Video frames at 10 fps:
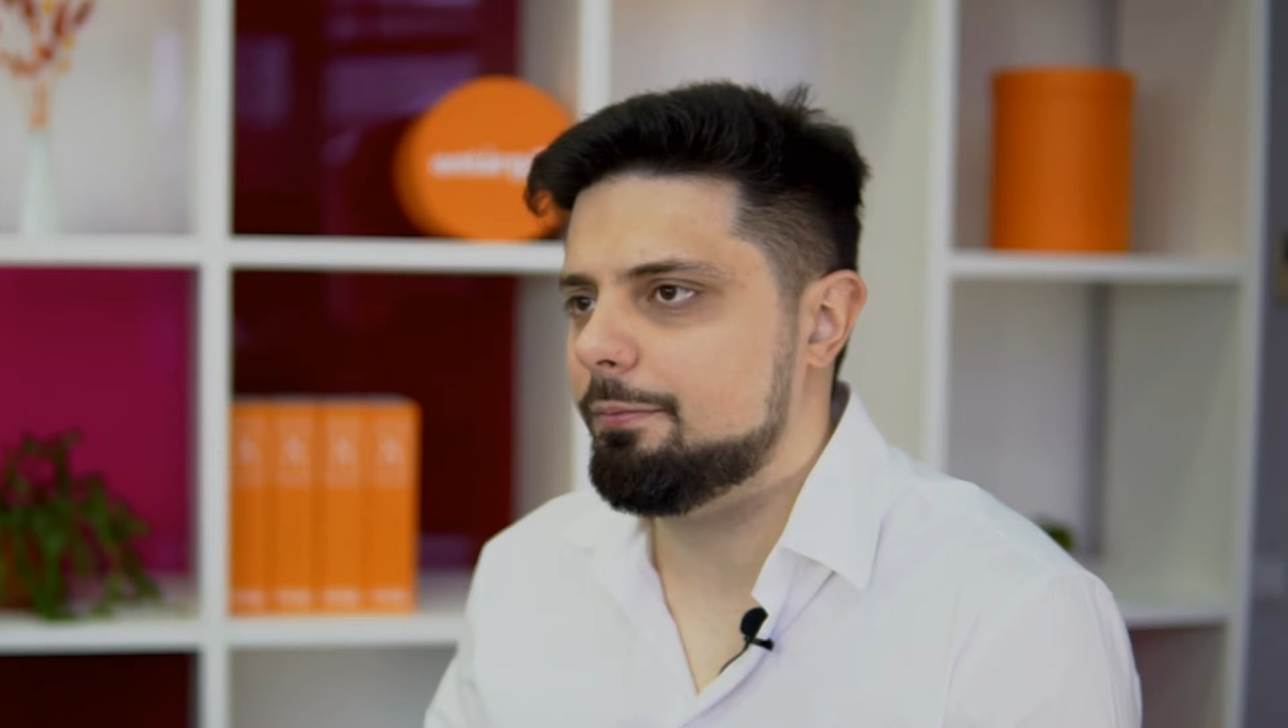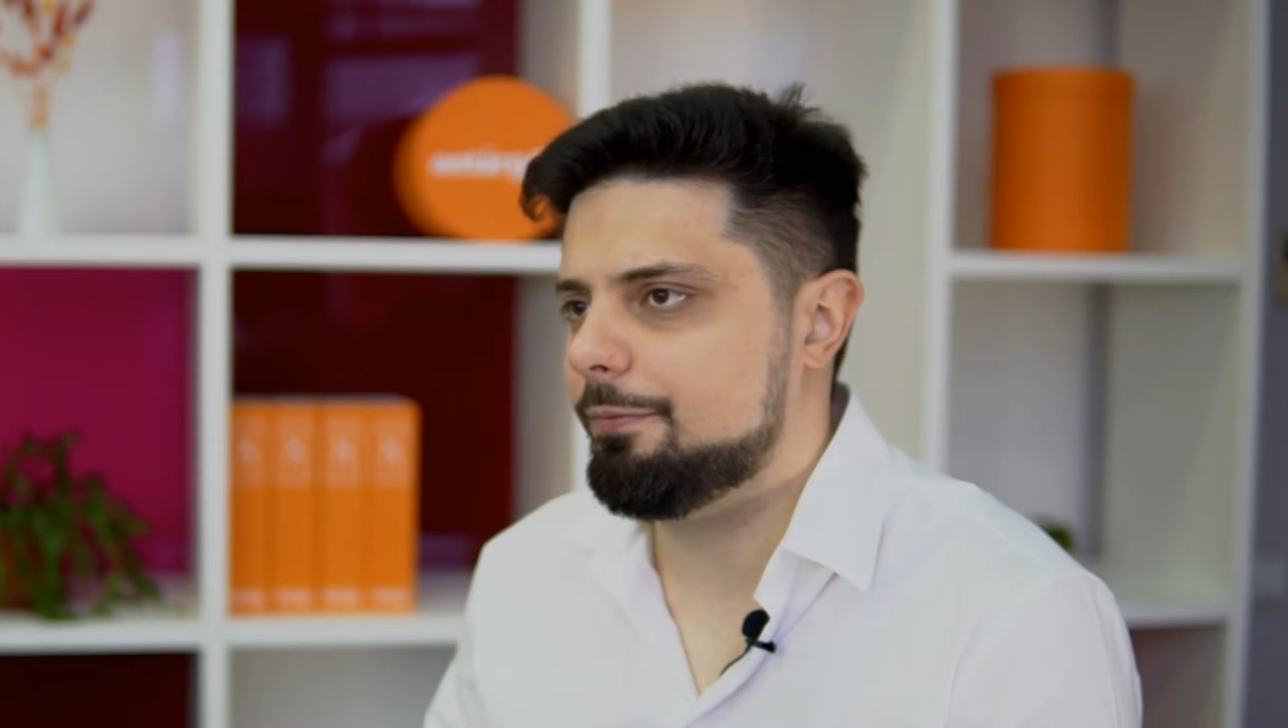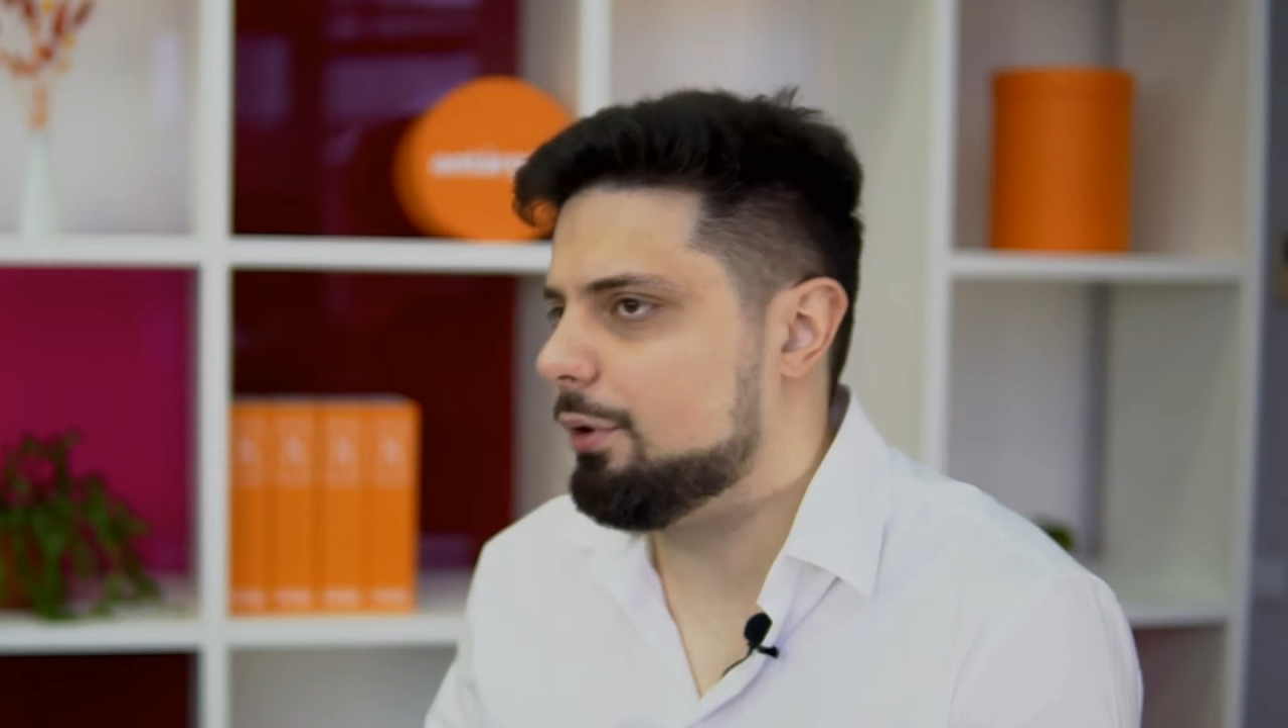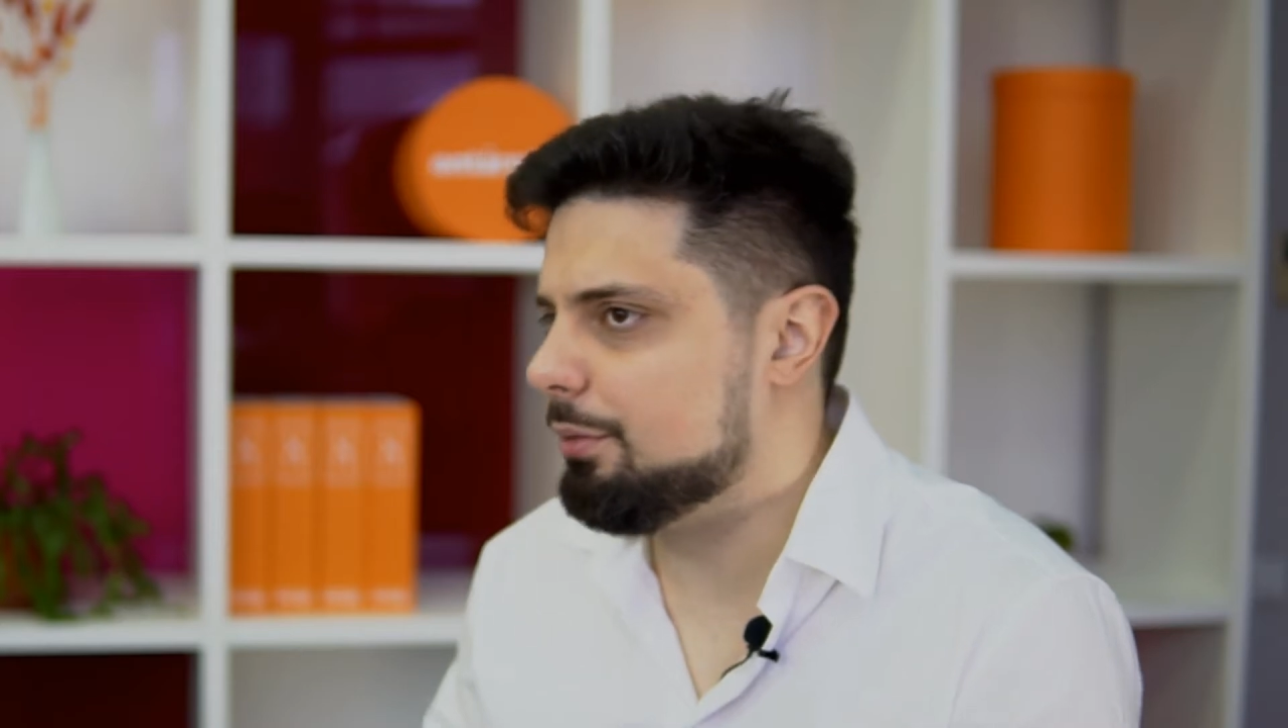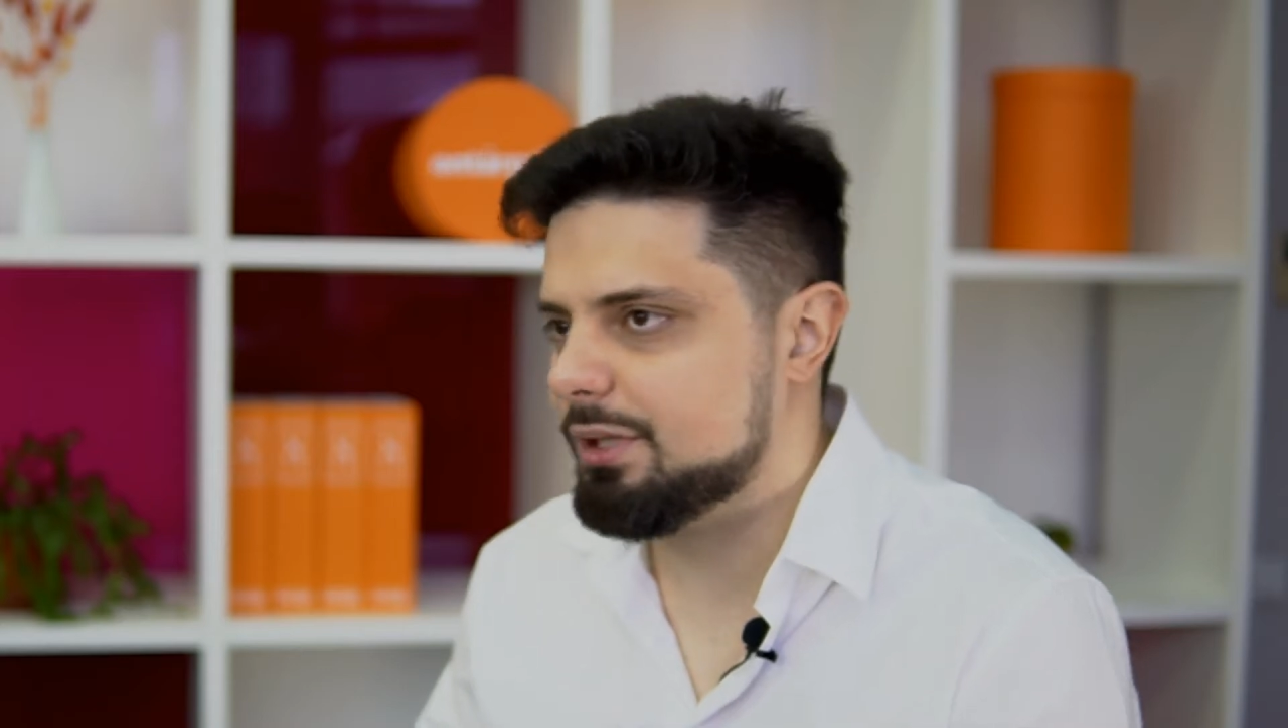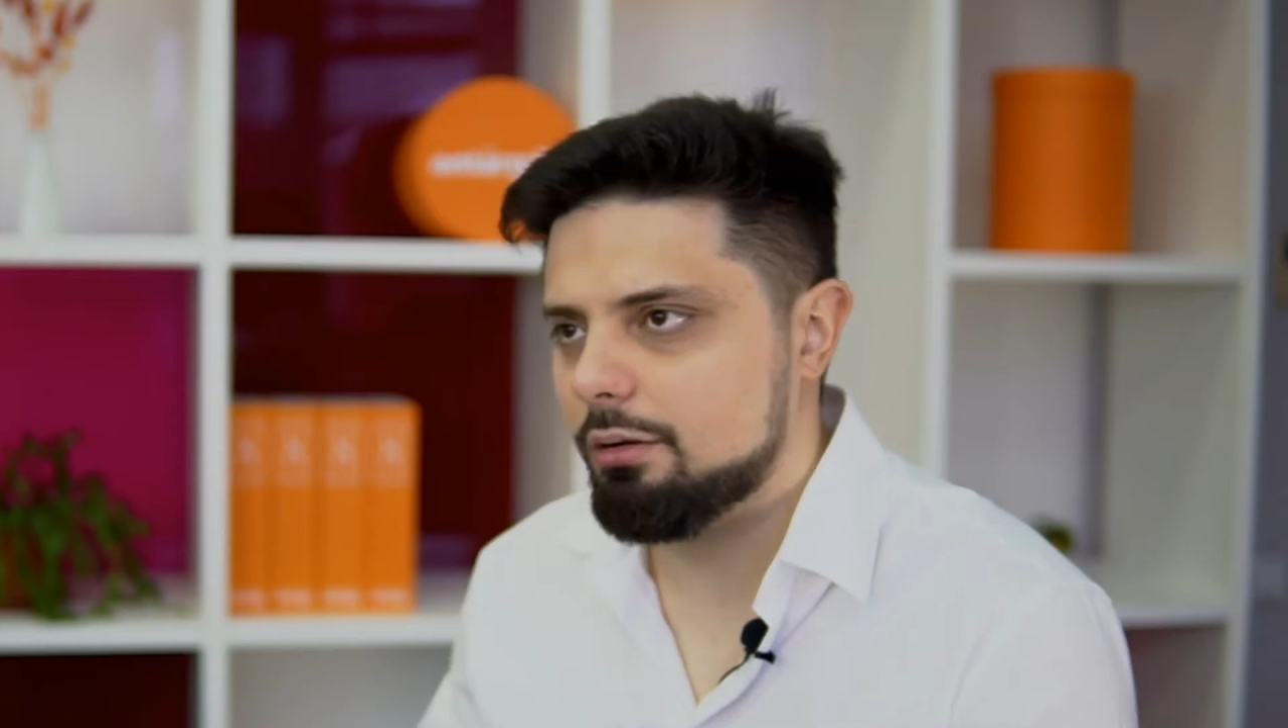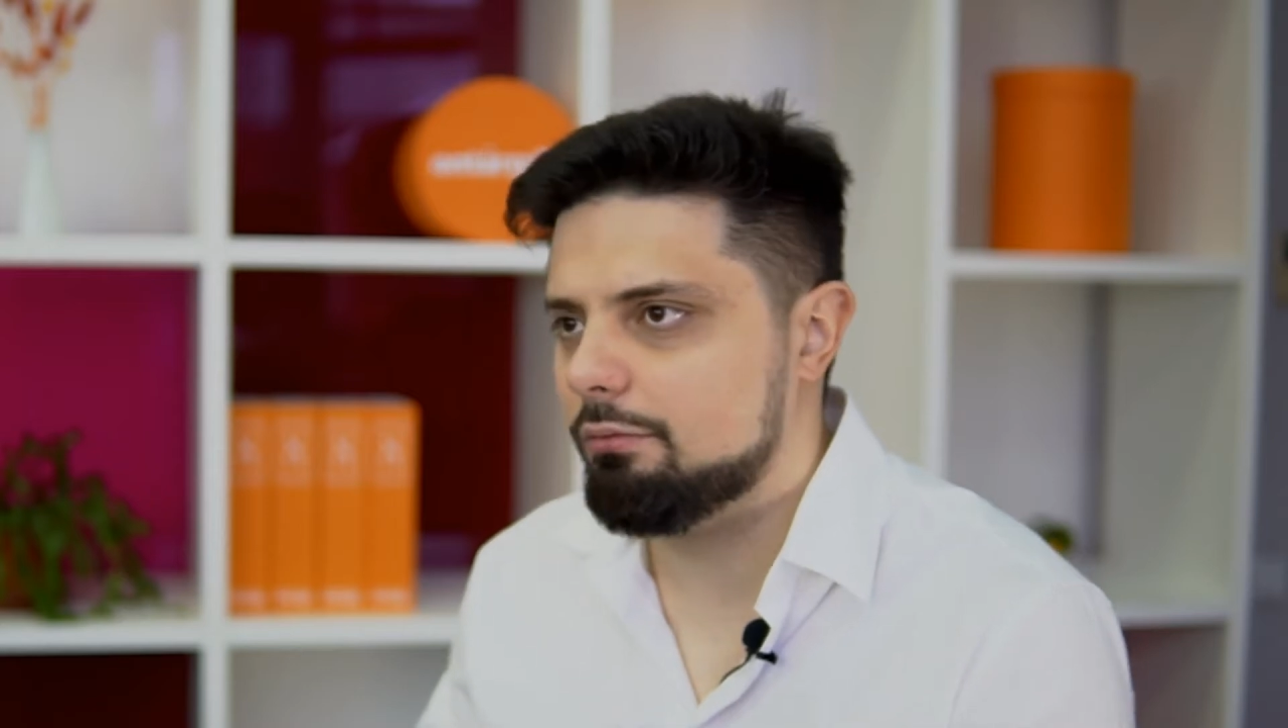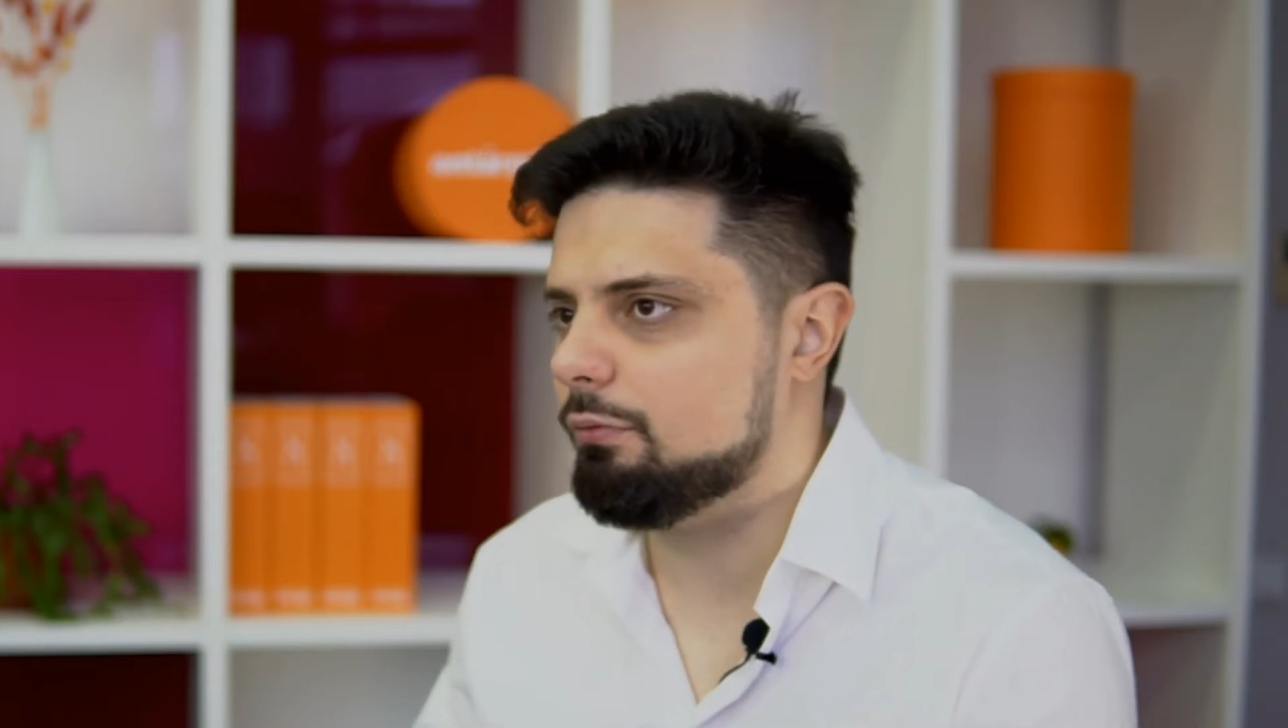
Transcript: firms